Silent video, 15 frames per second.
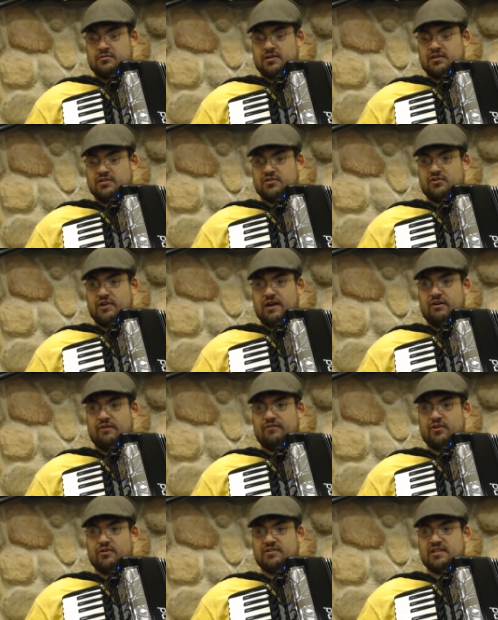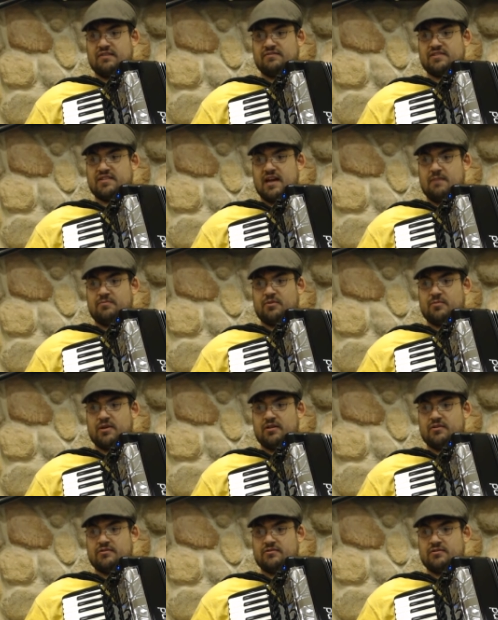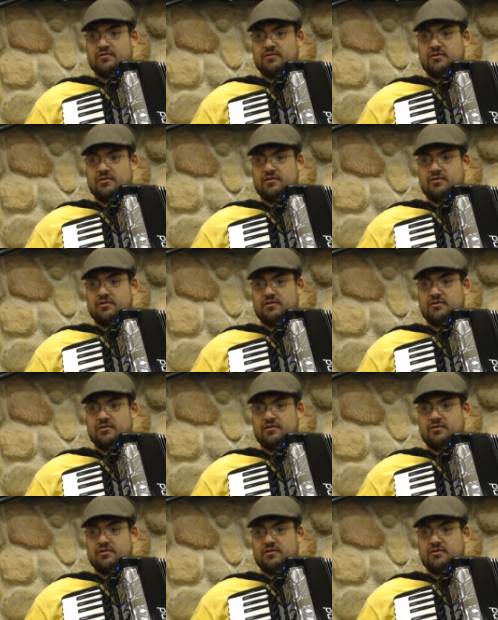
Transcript: And so now I've noticed I've stopped the bellows.